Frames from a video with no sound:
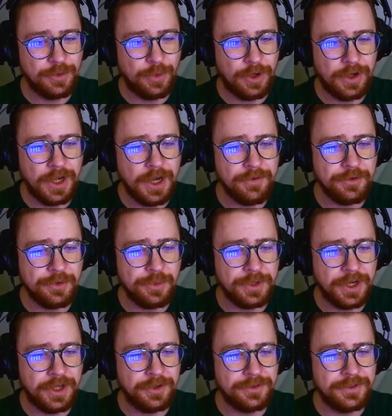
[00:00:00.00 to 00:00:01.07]
while everyone
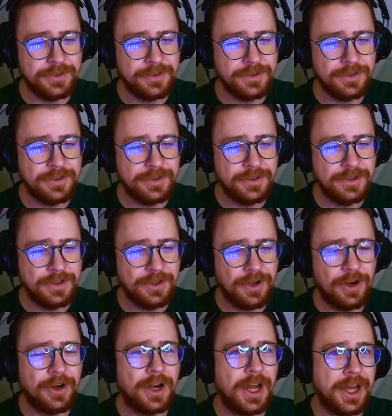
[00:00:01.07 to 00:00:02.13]
else
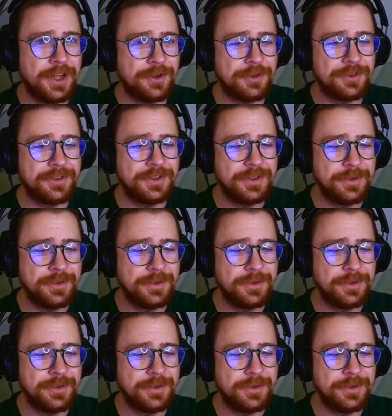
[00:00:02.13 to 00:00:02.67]
are hiders.